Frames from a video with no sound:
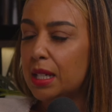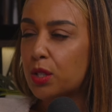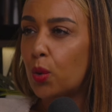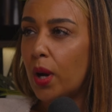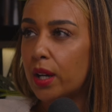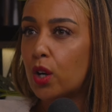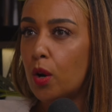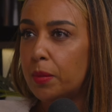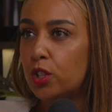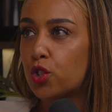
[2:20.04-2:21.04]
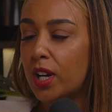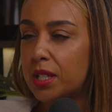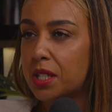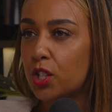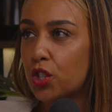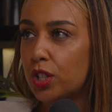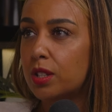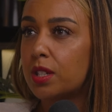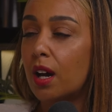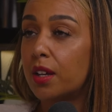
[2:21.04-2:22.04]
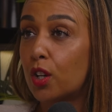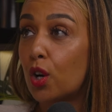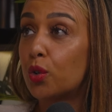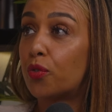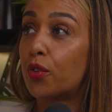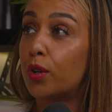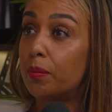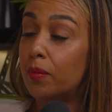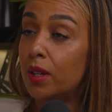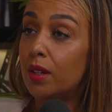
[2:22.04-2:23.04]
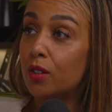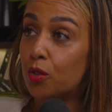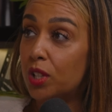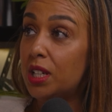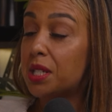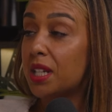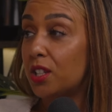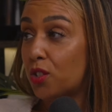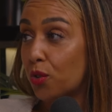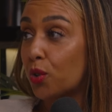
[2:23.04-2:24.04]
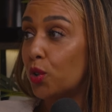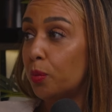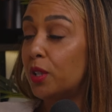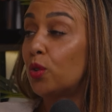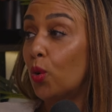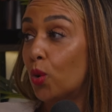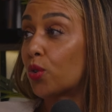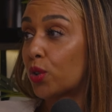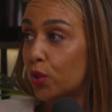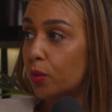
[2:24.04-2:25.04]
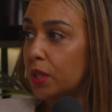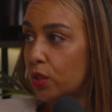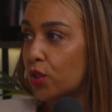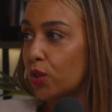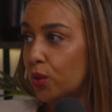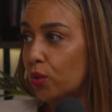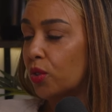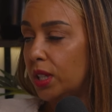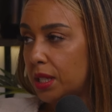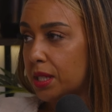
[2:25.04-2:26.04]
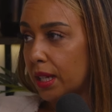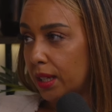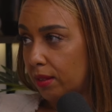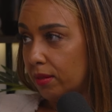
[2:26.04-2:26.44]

it there. It is quite a common transition to either go from real estate to recruitment or recruitment to real estate.